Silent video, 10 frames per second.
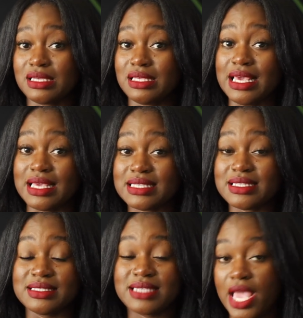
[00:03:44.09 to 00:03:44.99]
it gets
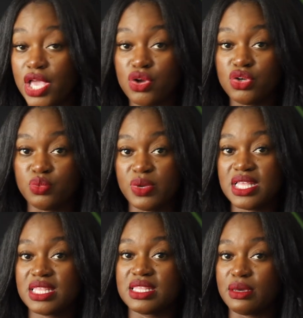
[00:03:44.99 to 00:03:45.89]
entangled
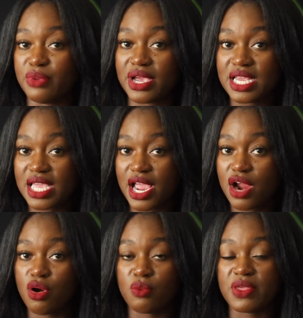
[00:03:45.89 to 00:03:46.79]
with the braiding
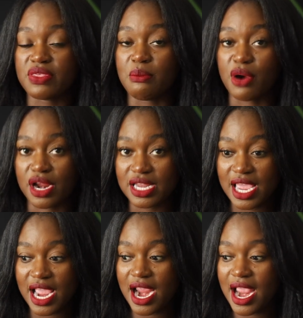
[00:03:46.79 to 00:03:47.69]
hair or with the Marley
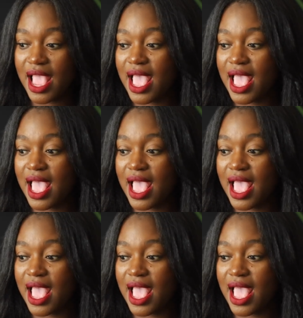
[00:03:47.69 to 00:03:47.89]
hair,